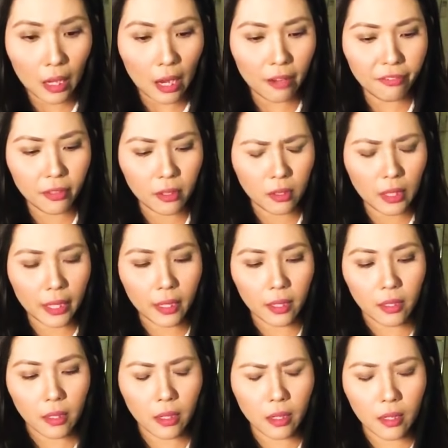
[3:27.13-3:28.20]
I feel
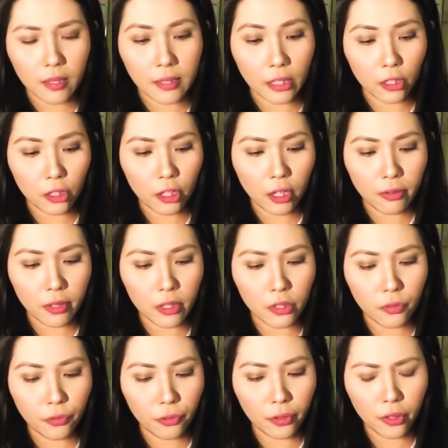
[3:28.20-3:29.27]
like
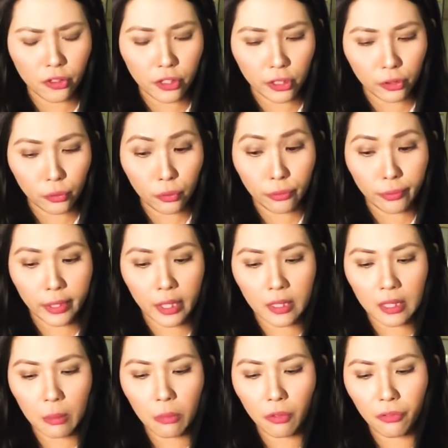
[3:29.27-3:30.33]
Sagittarius, for your general reading,
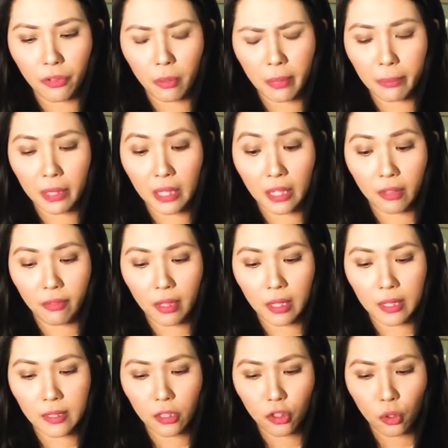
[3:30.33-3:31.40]
some of you might be living
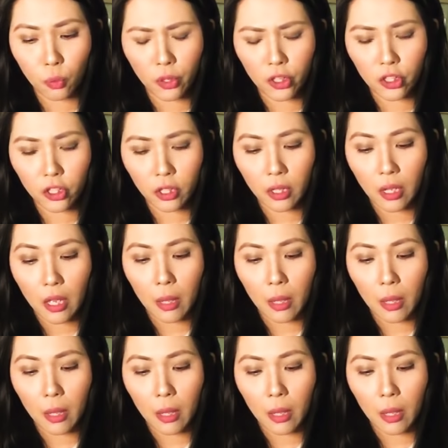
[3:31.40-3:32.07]
a situation,